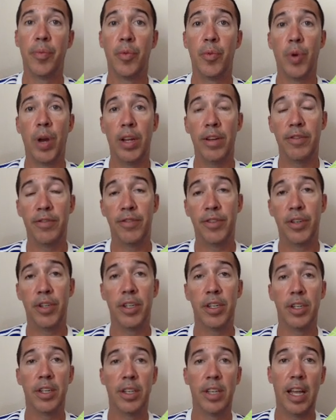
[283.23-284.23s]
right
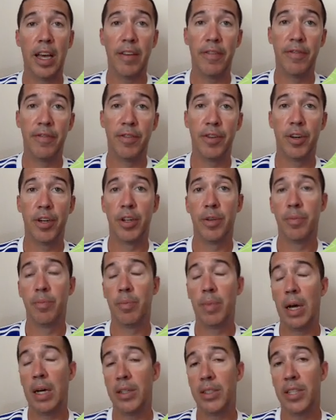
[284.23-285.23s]
foot, left foot,
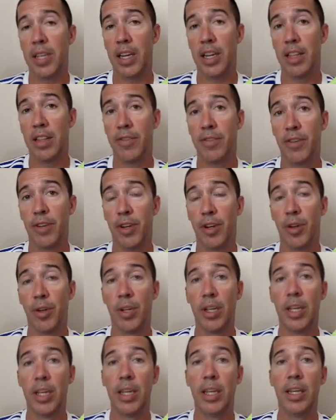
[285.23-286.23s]
outside of the foot
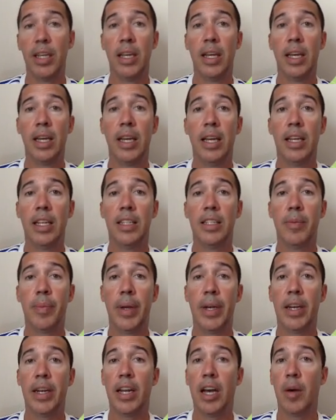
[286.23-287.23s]
only,
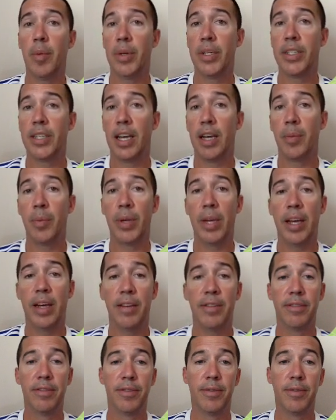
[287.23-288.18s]
depending on how much time we have.